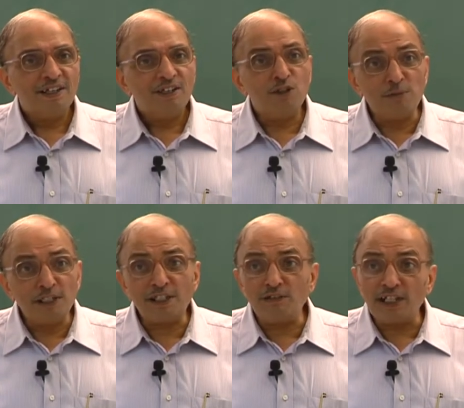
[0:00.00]
You
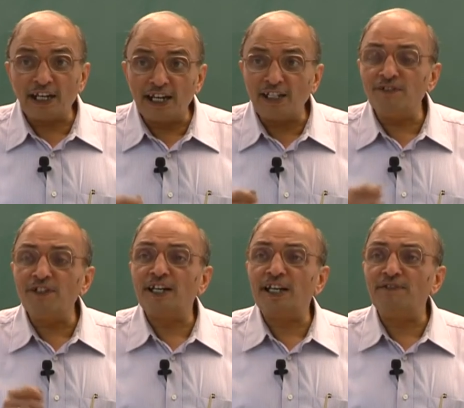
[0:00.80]
must have the courage of
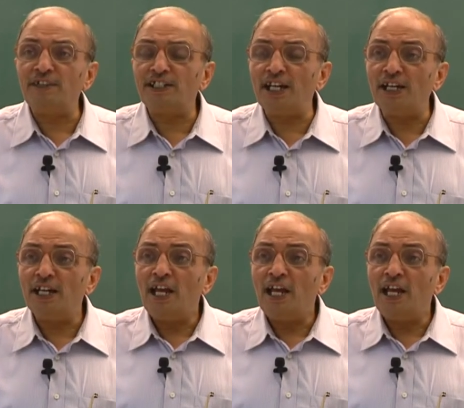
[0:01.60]
your conviction